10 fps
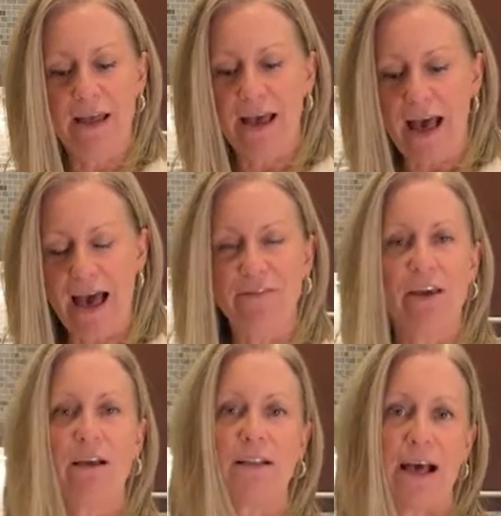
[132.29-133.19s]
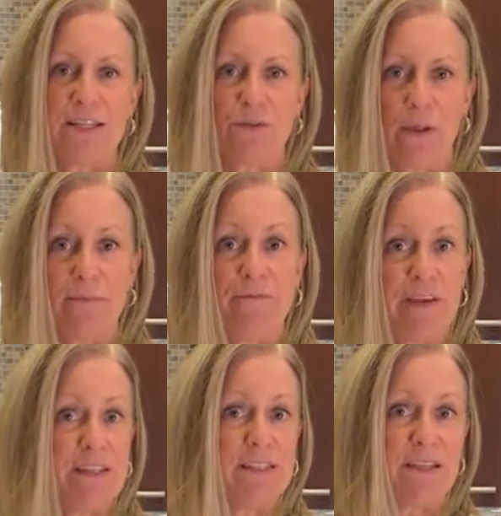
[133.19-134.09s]
having a glass while I'm
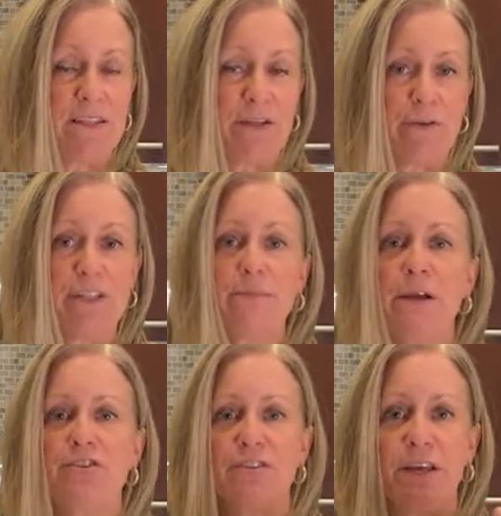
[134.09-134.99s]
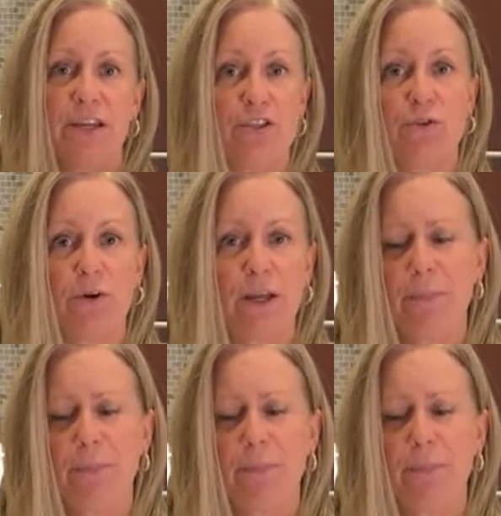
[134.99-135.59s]
fixing dinner as much as I enjoy